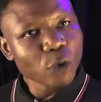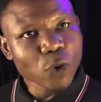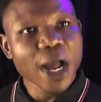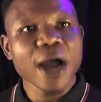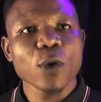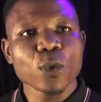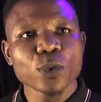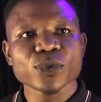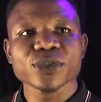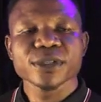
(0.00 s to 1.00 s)

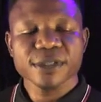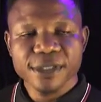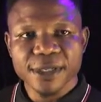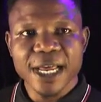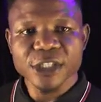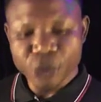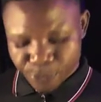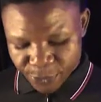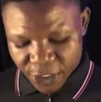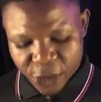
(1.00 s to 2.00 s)
localhost
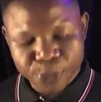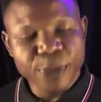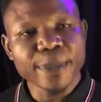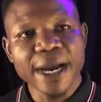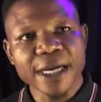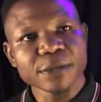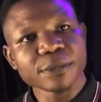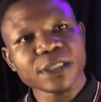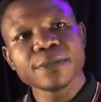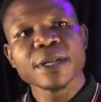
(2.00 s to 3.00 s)
/php
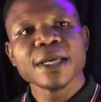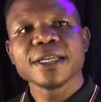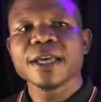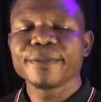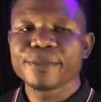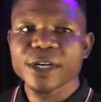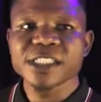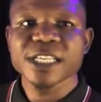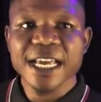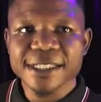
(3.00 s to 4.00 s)
myadmin, then
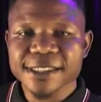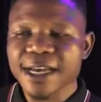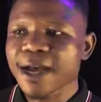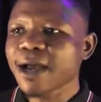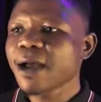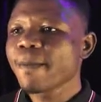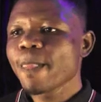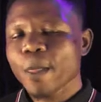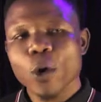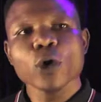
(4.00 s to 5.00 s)
press enter
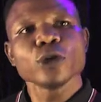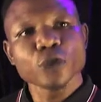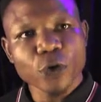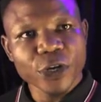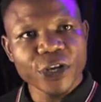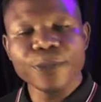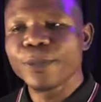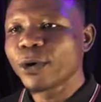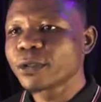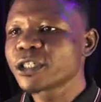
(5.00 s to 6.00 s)
on your
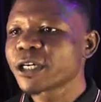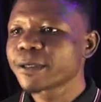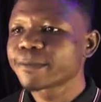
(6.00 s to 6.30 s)
keyboard.